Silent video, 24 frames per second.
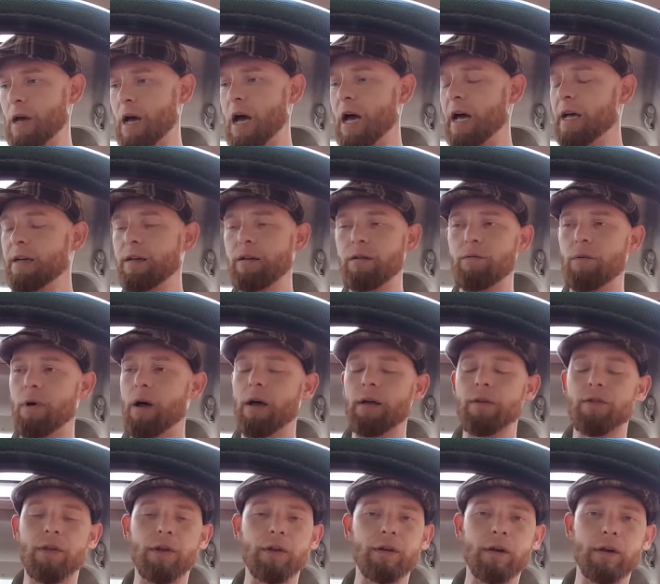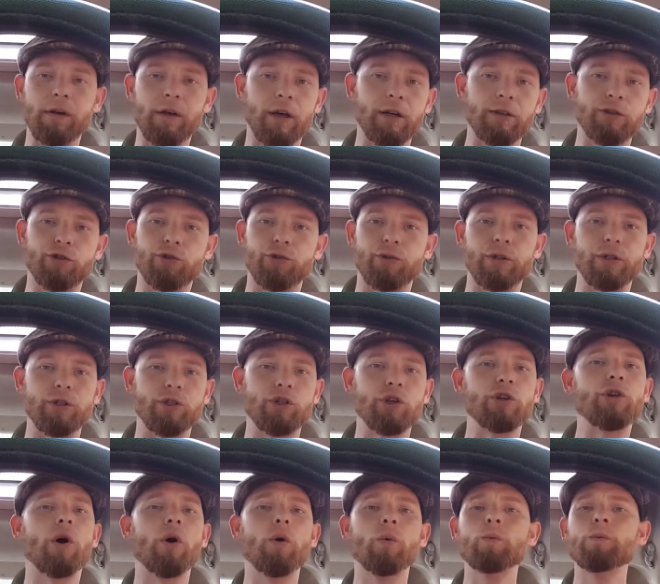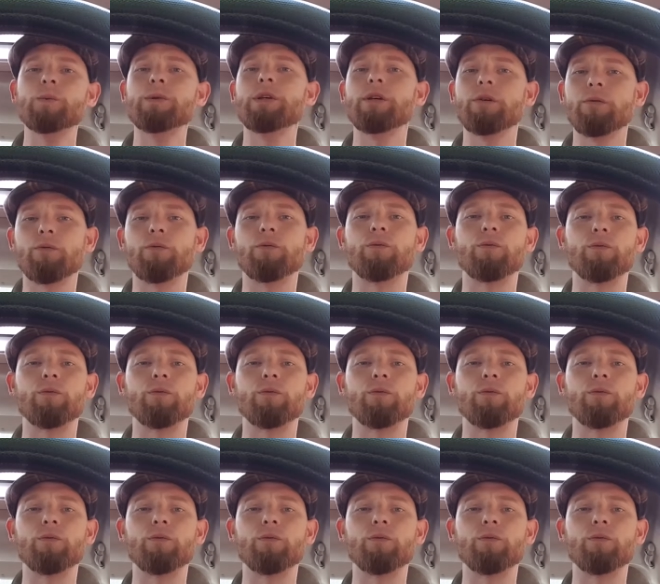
I think a country should only